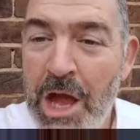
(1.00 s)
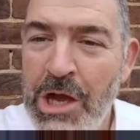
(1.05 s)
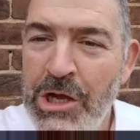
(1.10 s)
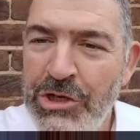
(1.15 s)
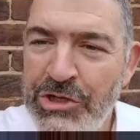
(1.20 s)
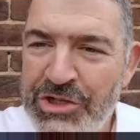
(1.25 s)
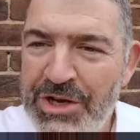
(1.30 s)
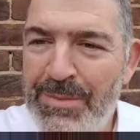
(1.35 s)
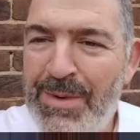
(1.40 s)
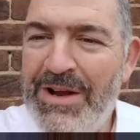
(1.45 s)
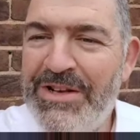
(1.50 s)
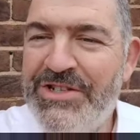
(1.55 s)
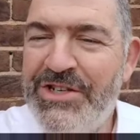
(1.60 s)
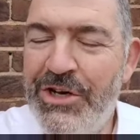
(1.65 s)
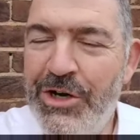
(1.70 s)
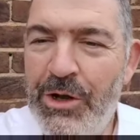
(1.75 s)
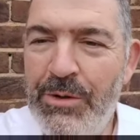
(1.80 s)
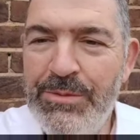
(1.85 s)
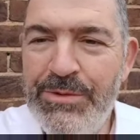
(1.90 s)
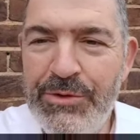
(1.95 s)
Shabbat
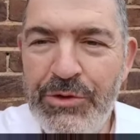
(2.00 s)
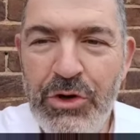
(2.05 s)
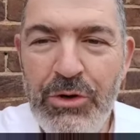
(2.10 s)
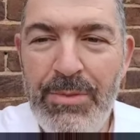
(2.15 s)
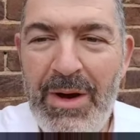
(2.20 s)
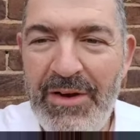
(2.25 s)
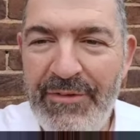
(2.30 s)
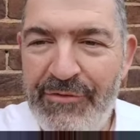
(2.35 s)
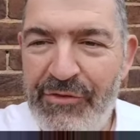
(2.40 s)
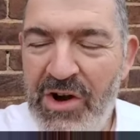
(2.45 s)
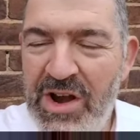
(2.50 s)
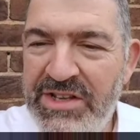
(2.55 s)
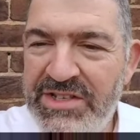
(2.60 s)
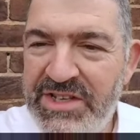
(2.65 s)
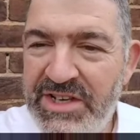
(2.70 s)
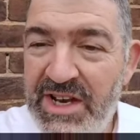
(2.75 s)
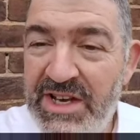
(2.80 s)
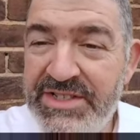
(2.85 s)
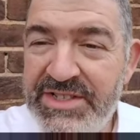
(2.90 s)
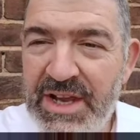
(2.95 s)
Shalom to all my friends
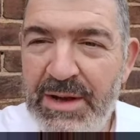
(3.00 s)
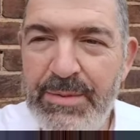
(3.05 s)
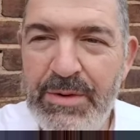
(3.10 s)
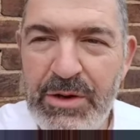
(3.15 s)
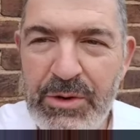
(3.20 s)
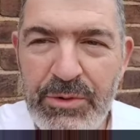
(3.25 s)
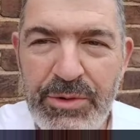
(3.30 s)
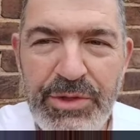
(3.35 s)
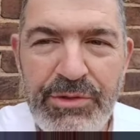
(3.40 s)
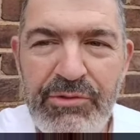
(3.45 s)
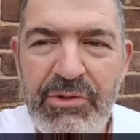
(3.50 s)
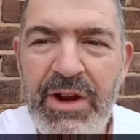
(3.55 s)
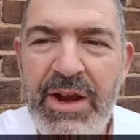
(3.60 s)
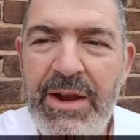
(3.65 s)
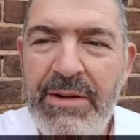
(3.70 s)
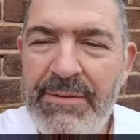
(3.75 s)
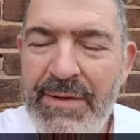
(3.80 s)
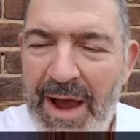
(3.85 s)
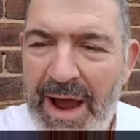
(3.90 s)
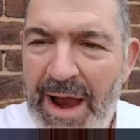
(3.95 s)
in
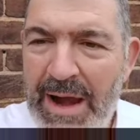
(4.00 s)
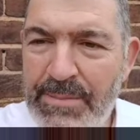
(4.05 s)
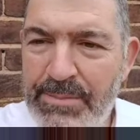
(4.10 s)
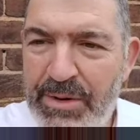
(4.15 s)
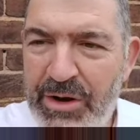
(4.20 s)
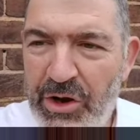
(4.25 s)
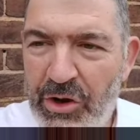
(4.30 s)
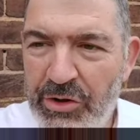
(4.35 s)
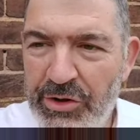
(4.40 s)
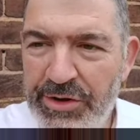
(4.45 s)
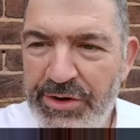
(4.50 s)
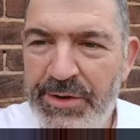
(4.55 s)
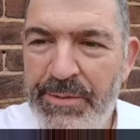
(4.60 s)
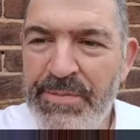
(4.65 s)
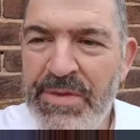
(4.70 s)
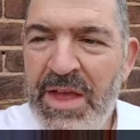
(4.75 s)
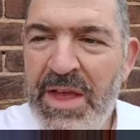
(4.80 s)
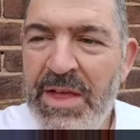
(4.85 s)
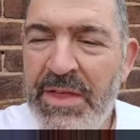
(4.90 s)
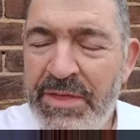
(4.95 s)
SW3 and
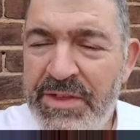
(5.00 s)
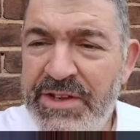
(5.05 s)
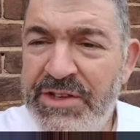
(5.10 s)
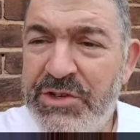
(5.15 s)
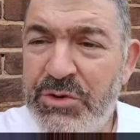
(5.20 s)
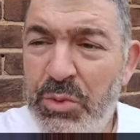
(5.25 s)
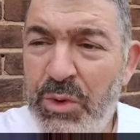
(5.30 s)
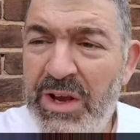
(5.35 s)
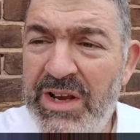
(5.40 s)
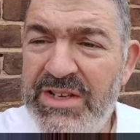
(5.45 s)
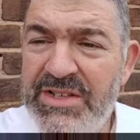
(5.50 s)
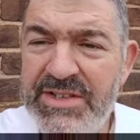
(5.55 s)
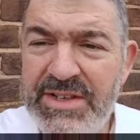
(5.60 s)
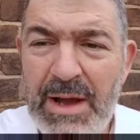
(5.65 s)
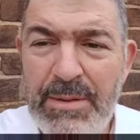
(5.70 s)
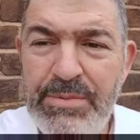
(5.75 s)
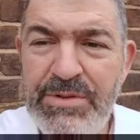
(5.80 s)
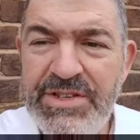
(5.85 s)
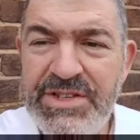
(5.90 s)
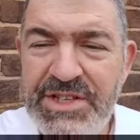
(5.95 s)
beyond. This week's
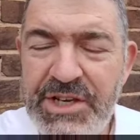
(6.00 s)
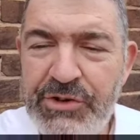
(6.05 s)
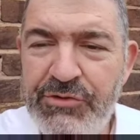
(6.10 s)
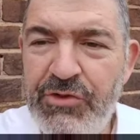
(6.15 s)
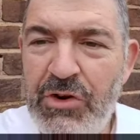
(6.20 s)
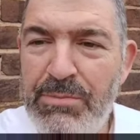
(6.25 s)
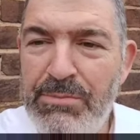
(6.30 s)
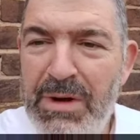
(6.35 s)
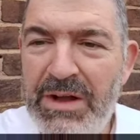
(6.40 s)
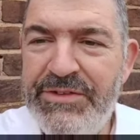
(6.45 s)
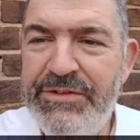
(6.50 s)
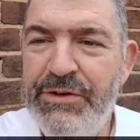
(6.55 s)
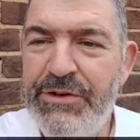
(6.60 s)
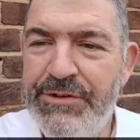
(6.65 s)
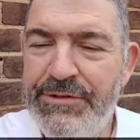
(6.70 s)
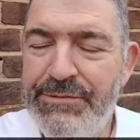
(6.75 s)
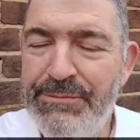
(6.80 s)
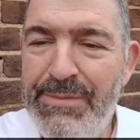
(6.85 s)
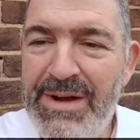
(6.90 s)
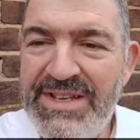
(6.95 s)
double sidra,
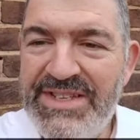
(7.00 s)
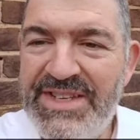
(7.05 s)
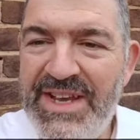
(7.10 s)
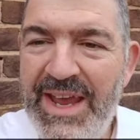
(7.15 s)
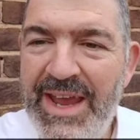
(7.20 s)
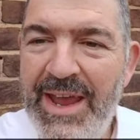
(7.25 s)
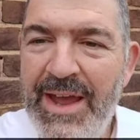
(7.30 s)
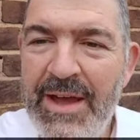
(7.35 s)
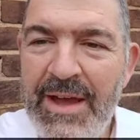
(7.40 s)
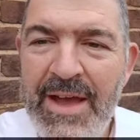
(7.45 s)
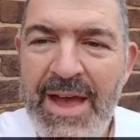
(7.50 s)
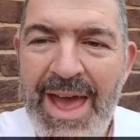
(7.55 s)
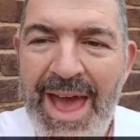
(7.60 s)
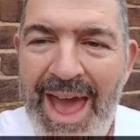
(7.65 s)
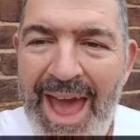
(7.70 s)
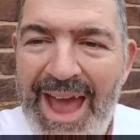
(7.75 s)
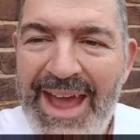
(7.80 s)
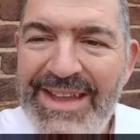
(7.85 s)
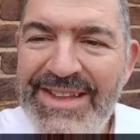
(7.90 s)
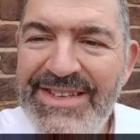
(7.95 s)
Mattot-Massei,
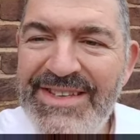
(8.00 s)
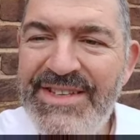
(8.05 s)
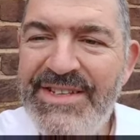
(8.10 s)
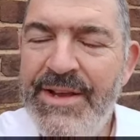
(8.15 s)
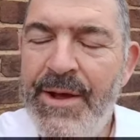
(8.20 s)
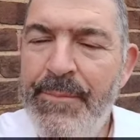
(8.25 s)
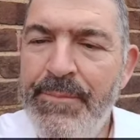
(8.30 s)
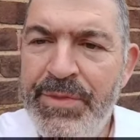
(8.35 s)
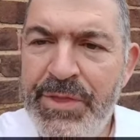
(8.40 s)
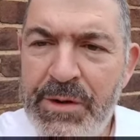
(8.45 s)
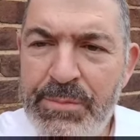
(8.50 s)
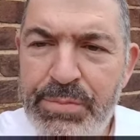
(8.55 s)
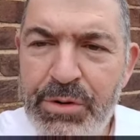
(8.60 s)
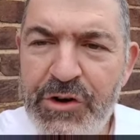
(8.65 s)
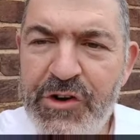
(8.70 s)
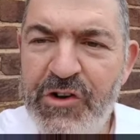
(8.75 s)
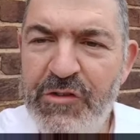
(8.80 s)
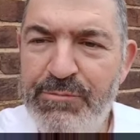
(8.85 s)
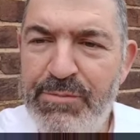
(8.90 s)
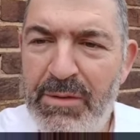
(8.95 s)
ends the
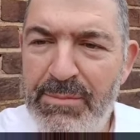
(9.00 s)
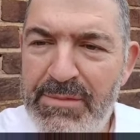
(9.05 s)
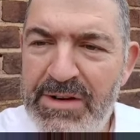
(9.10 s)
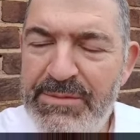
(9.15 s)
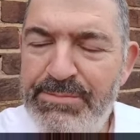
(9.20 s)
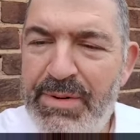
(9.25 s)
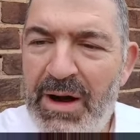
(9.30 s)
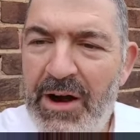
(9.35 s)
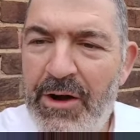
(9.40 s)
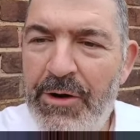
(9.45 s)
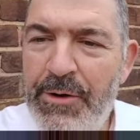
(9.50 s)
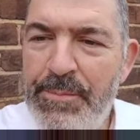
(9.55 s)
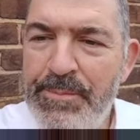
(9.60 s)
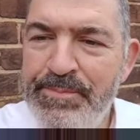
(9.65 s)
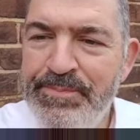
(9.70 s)
book of Bamidbar.